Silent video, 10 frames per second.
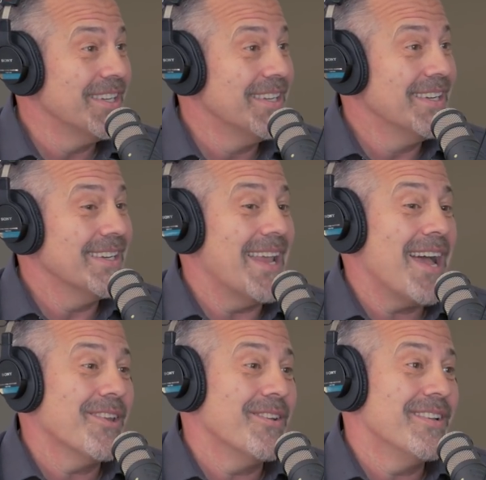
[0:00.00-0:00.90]
Yeah.
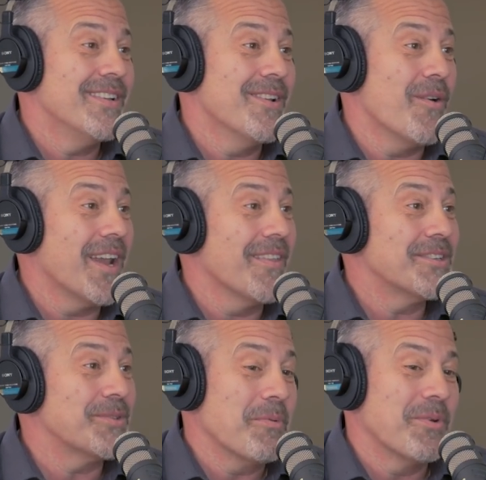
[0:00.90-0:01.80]
Now you're going down the
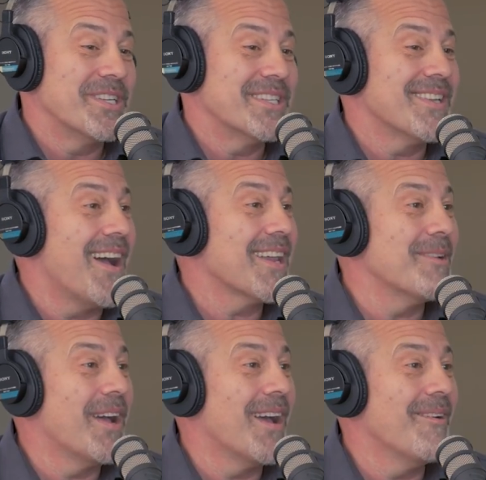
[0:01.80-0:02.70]
street. We were just talking
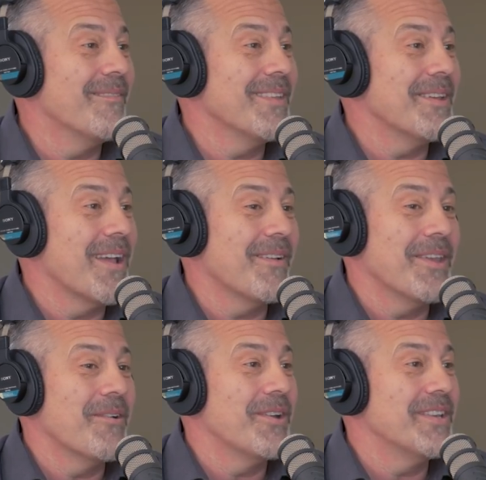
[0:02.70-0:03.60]
about how you know
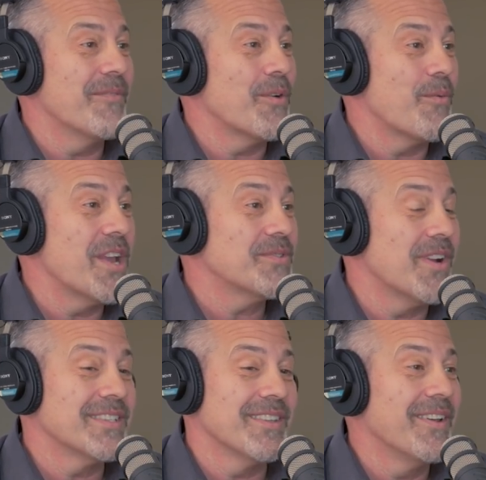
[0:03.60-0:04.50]
you go to different
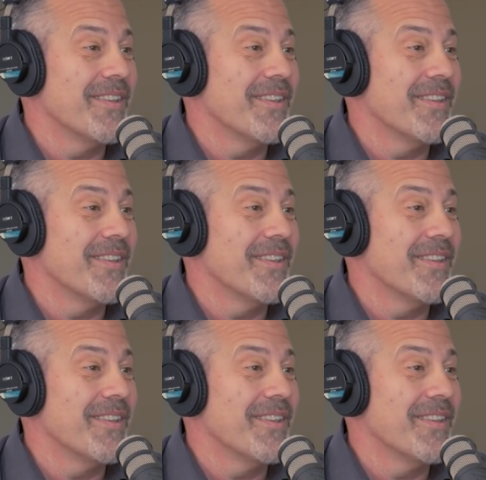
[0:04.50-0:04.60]
restaurants and they'll,